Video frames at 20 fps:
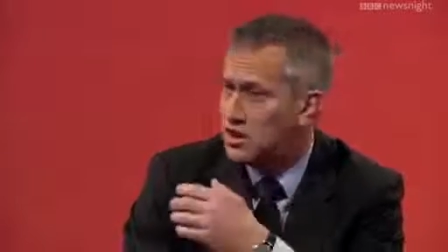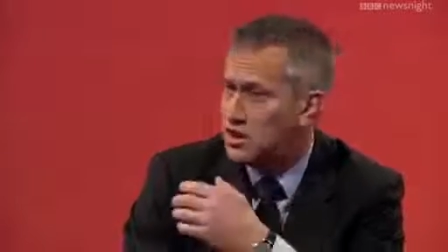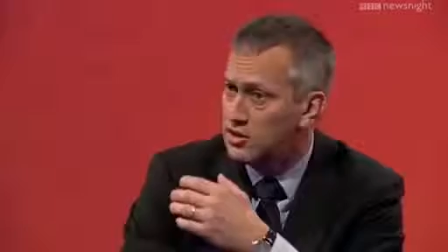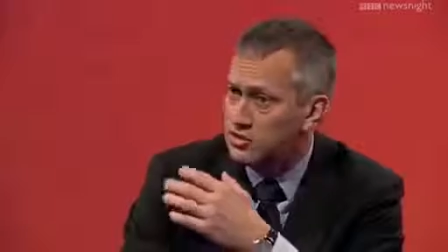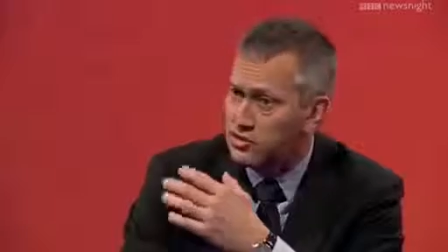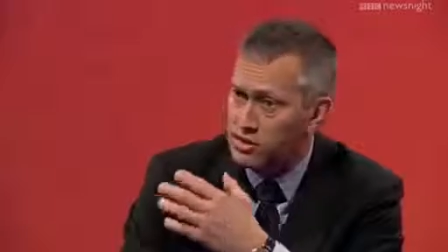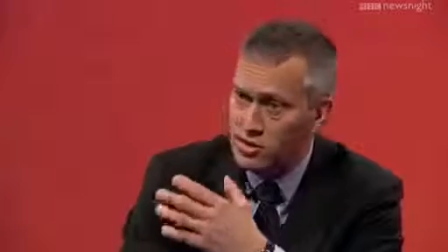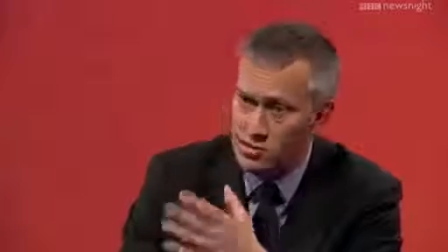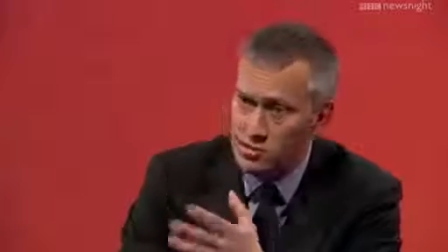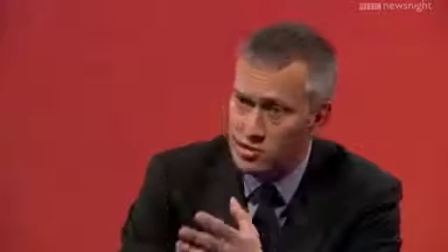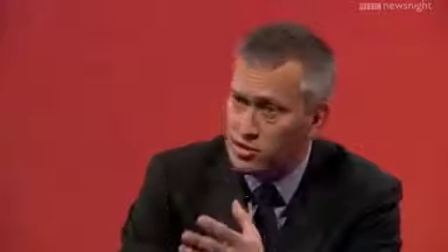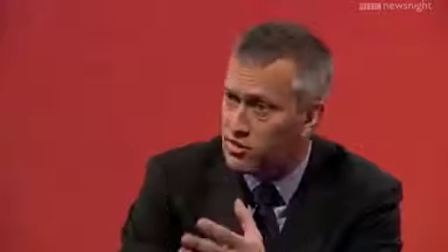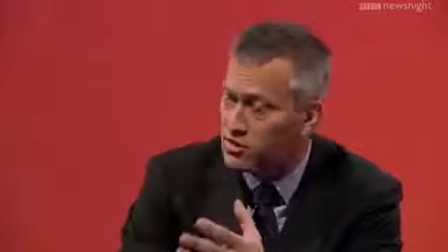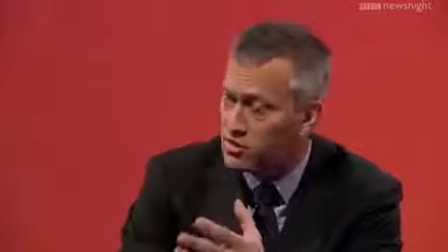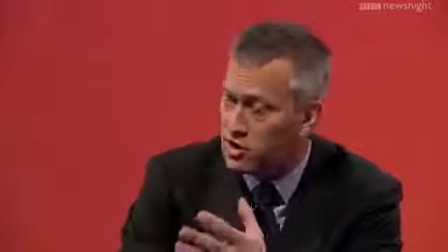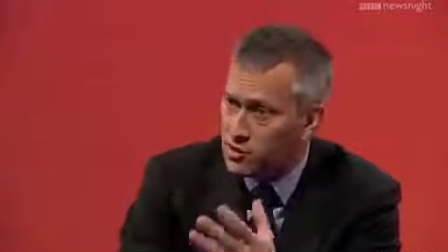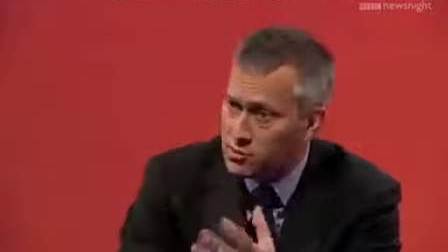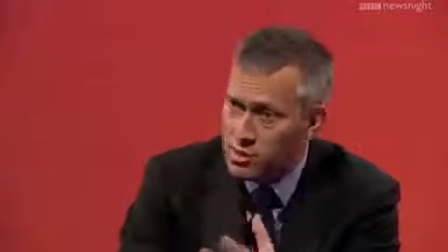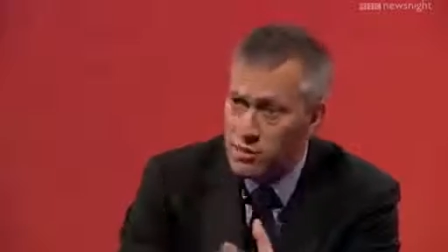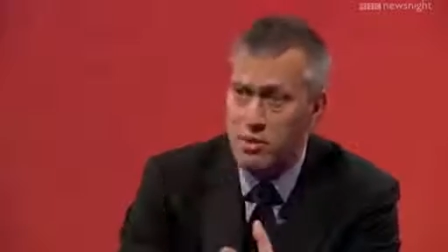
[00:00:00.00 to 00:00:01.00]
It's something
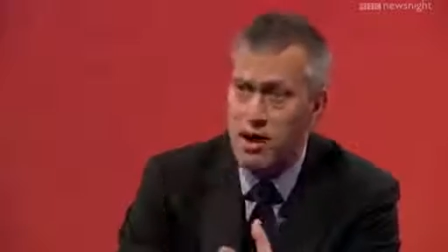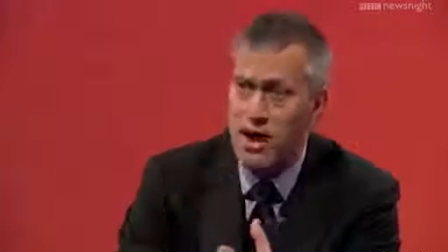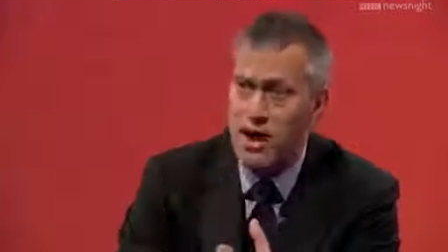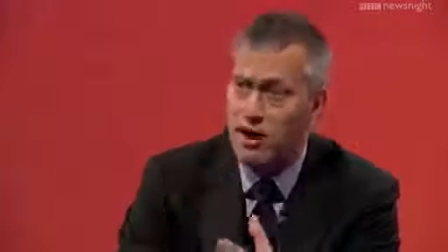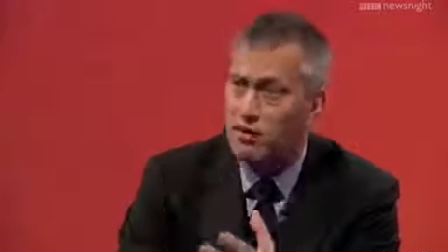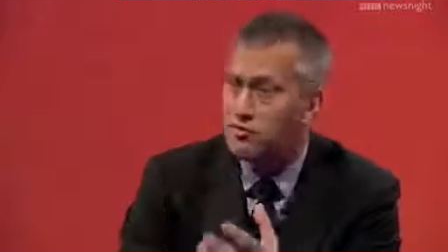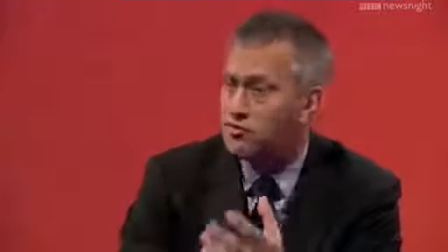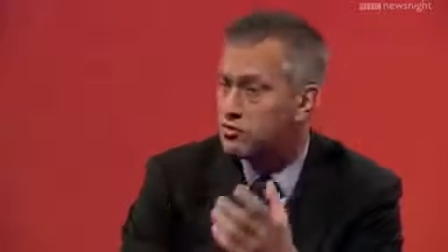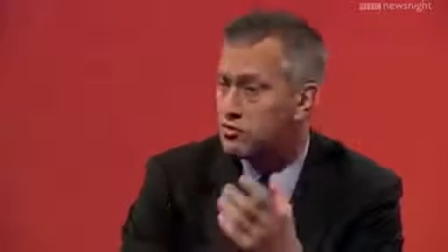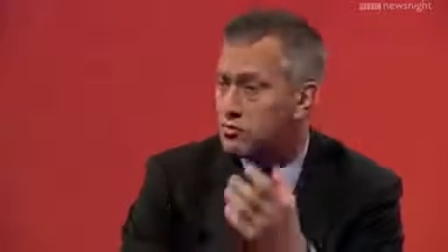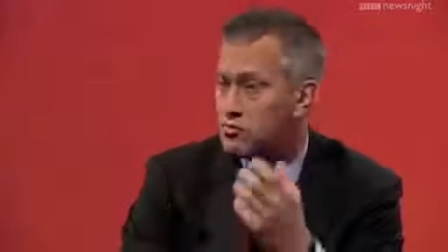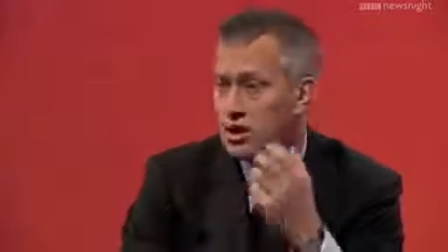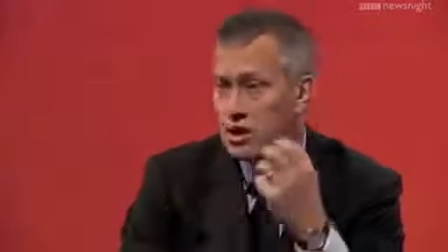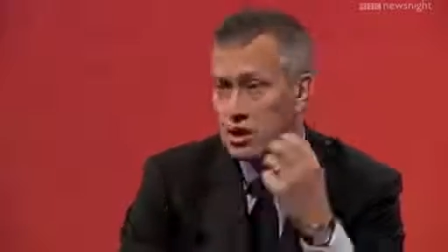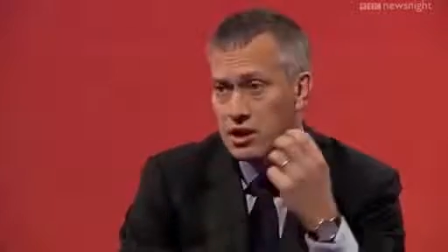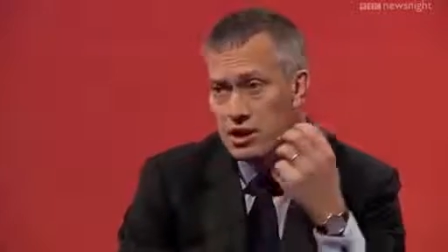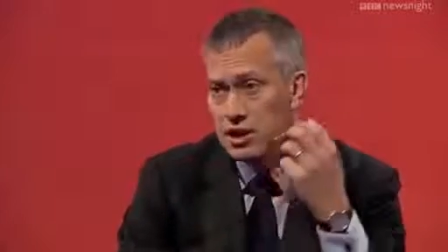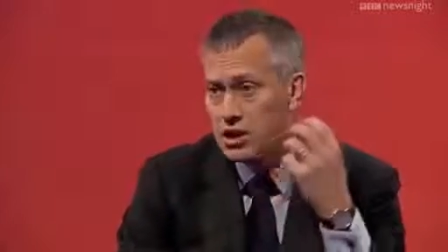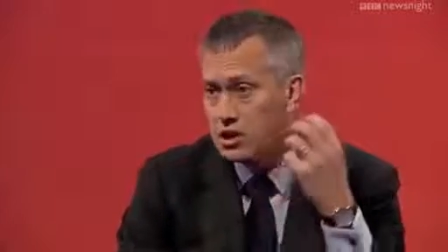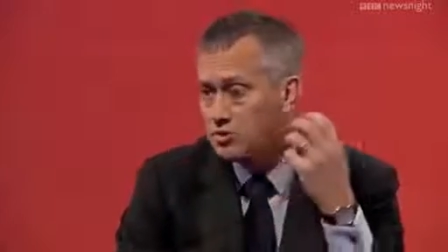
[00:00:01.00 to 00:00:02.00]
that's come about from
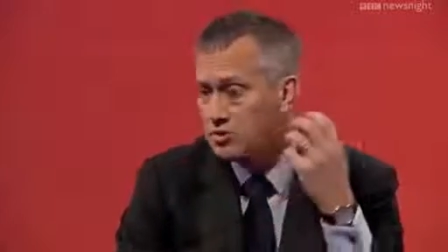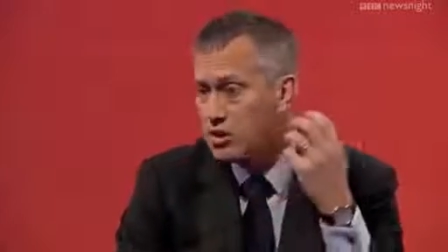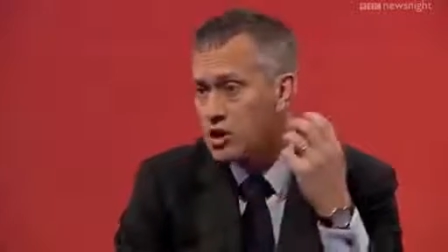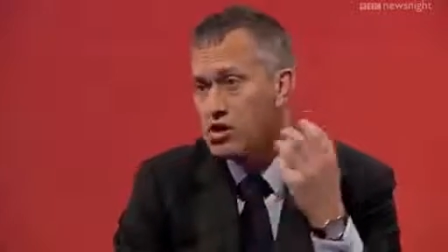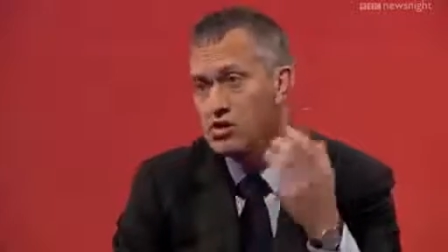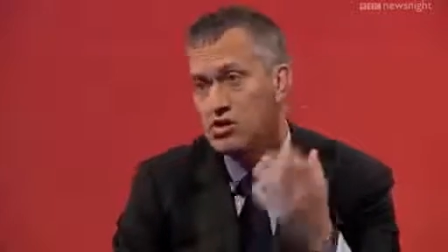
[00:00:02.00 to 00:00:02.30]
you know,